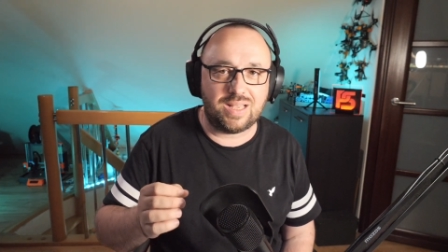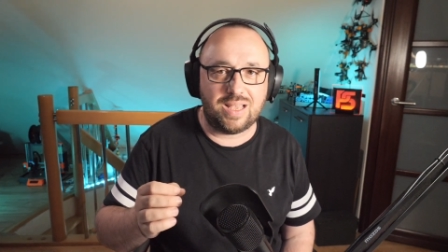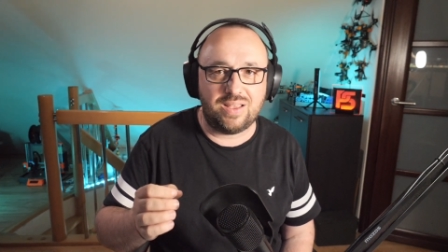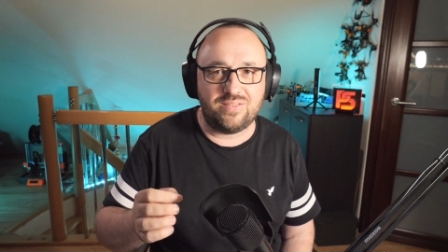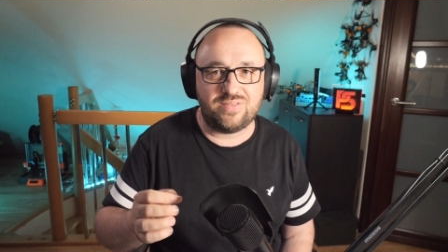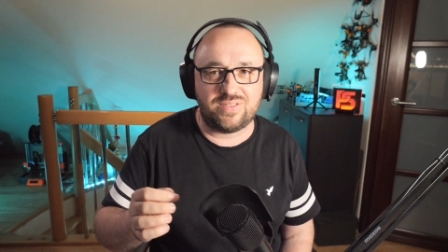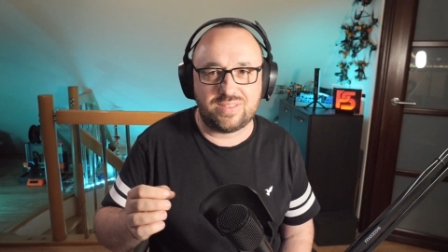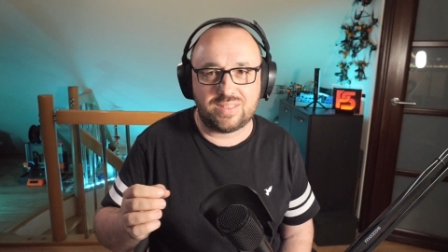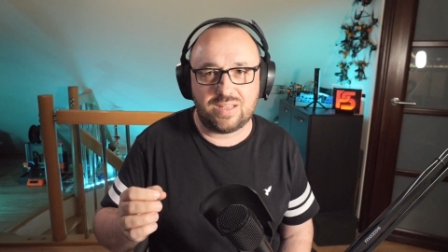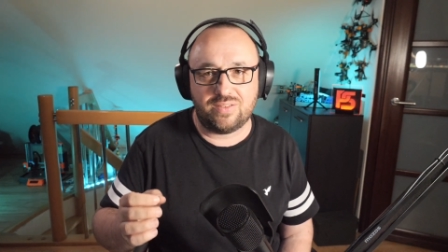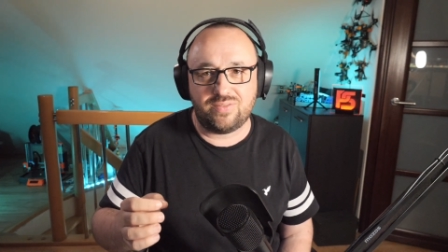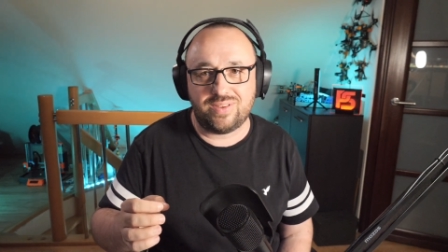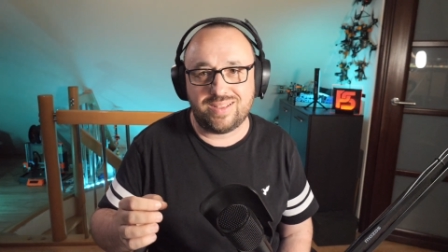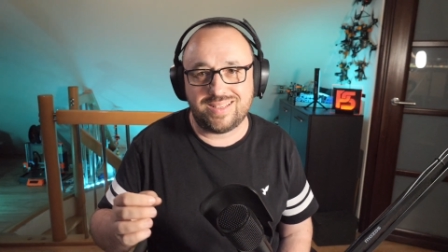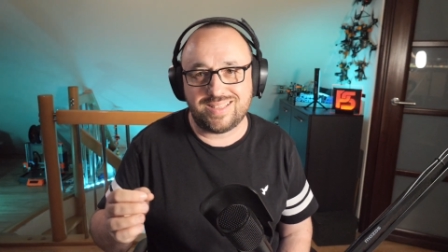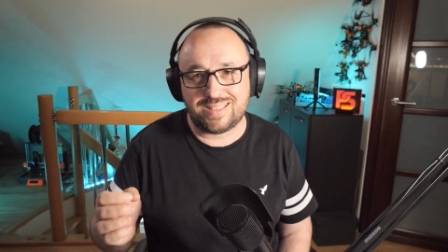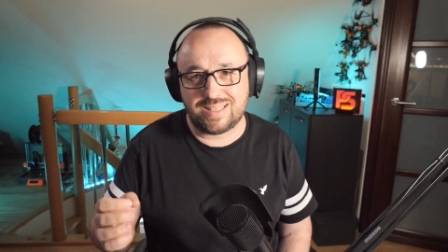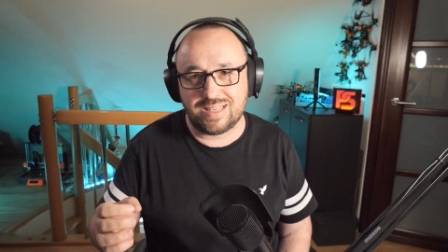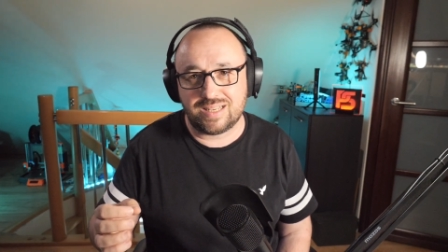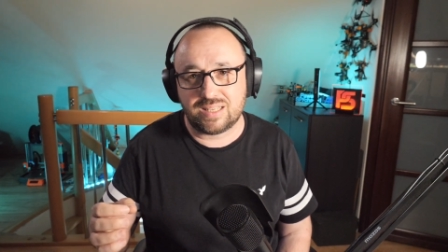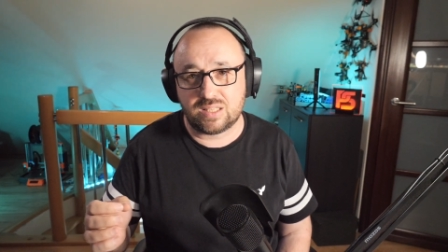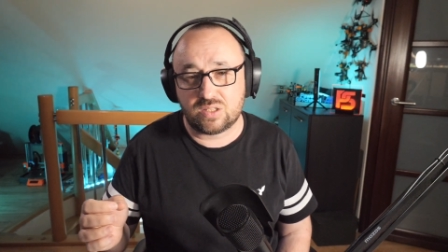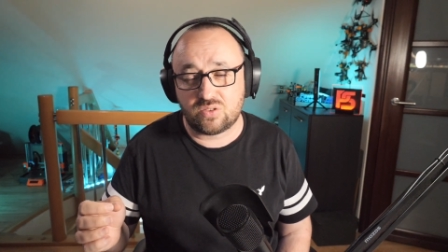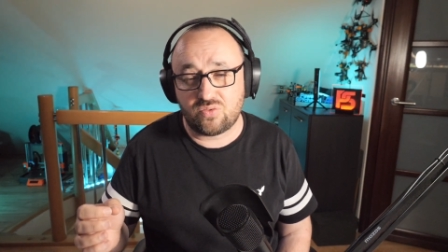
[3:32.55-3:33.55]
f
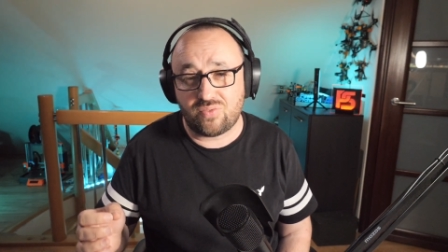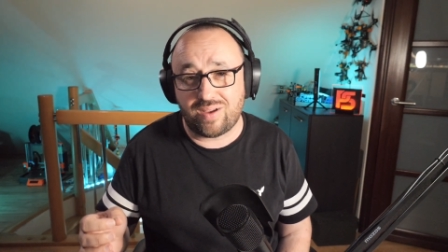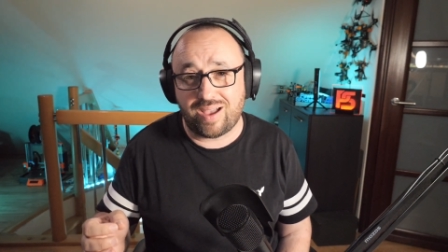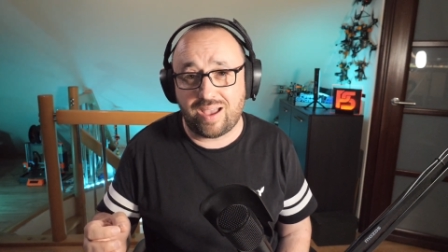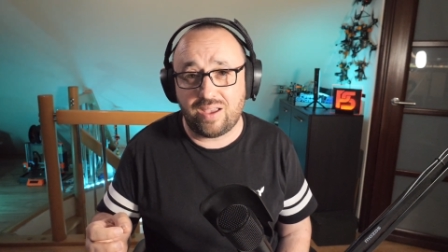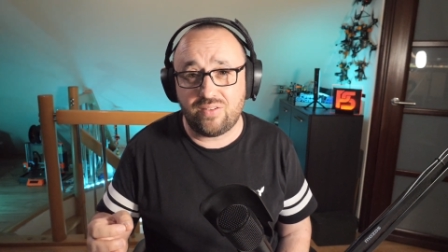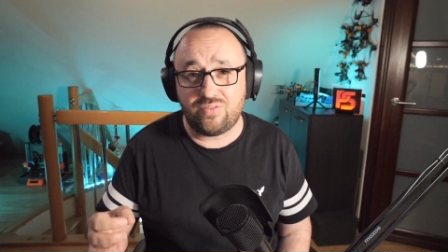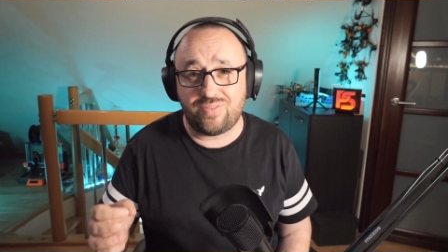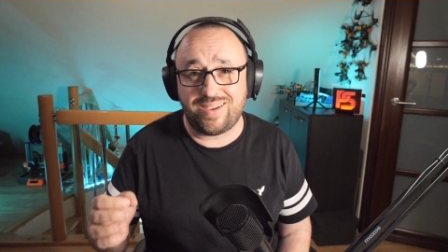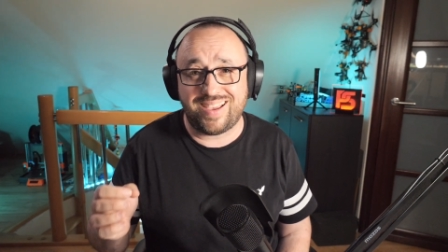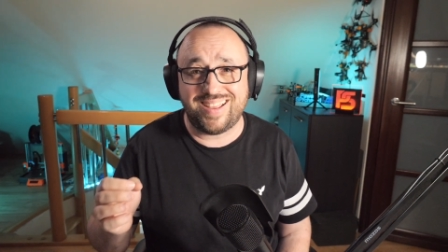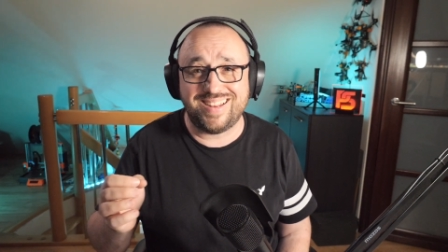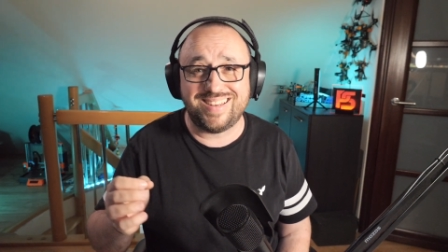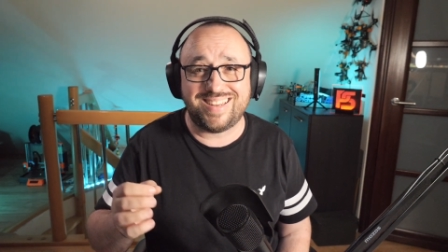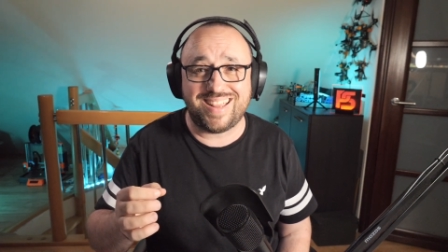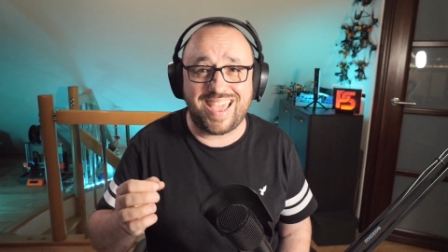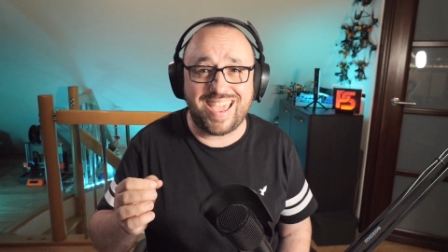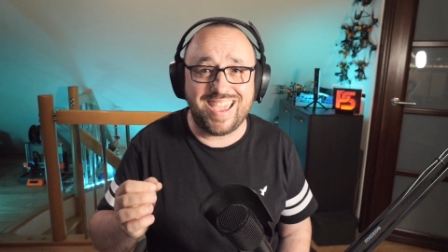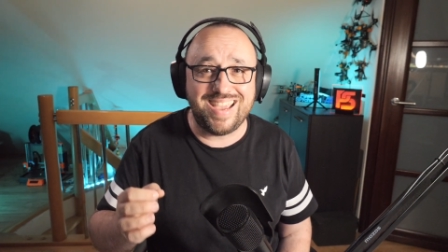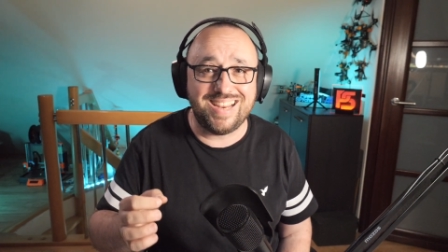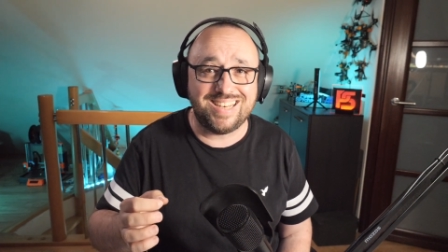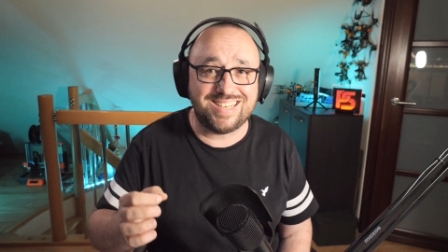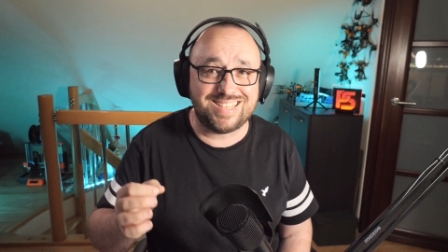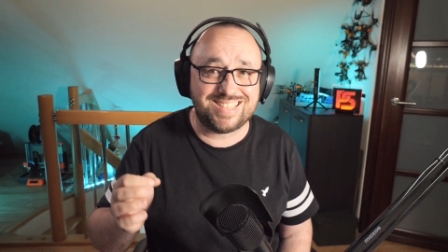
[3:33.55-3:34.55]
765s six five and
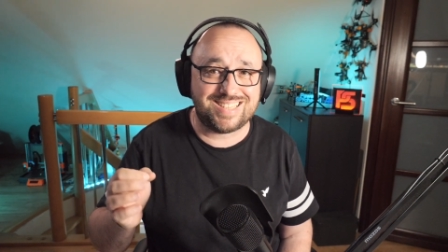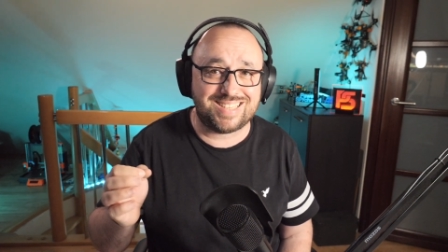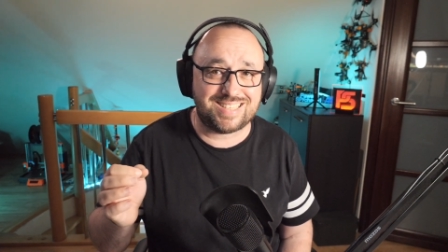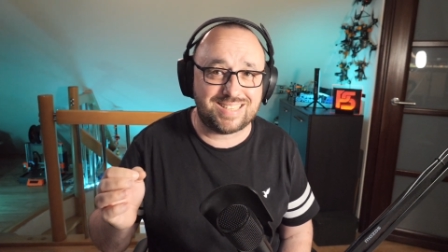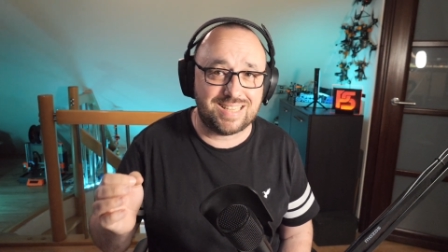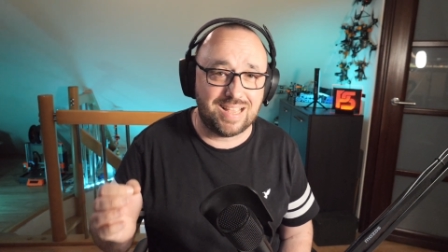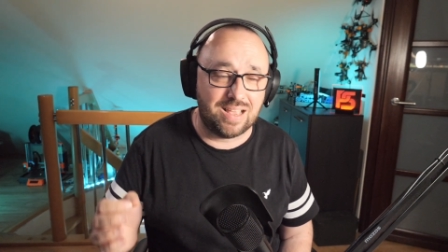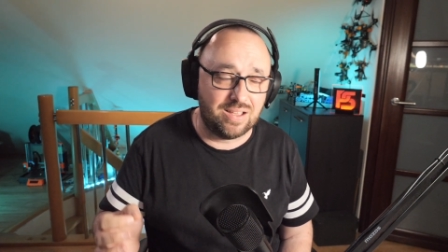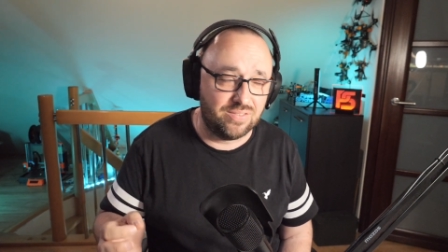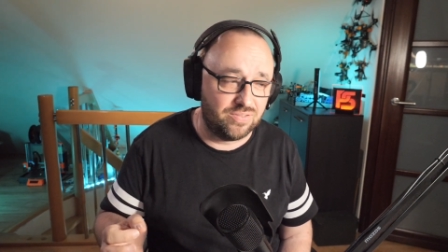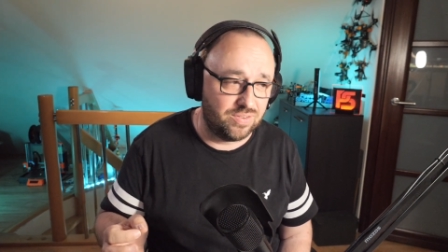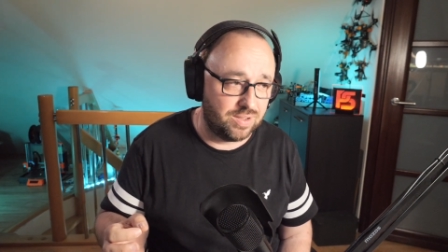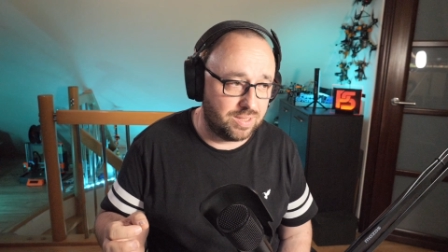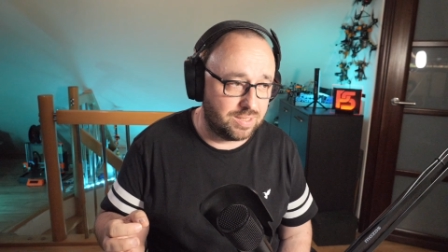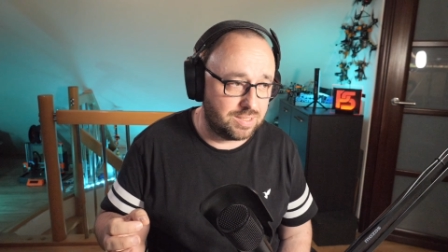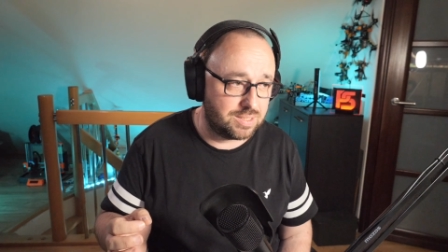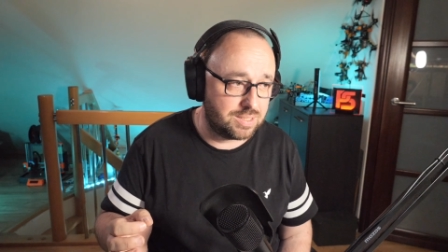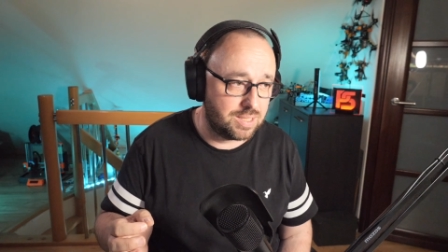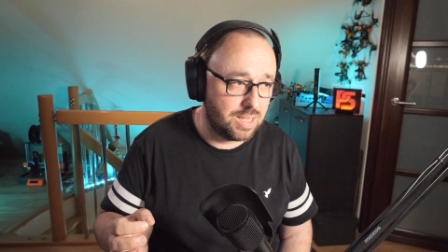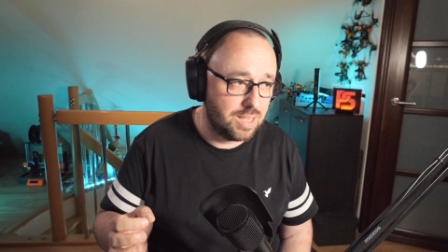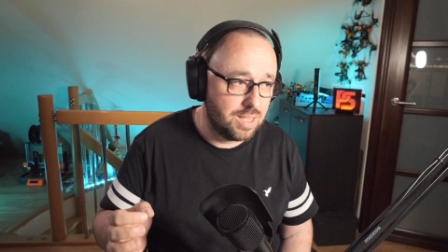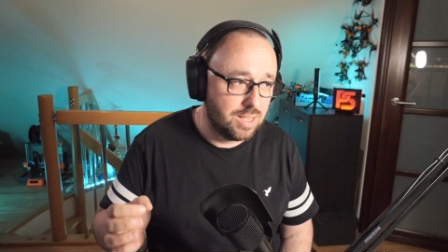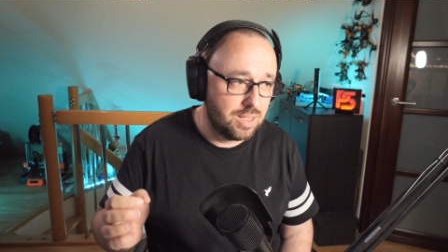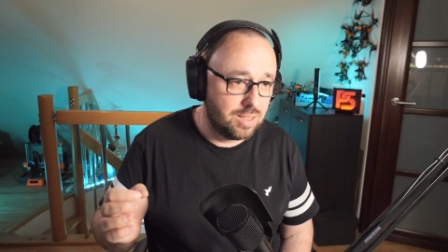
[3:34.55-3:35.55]
eight sevens,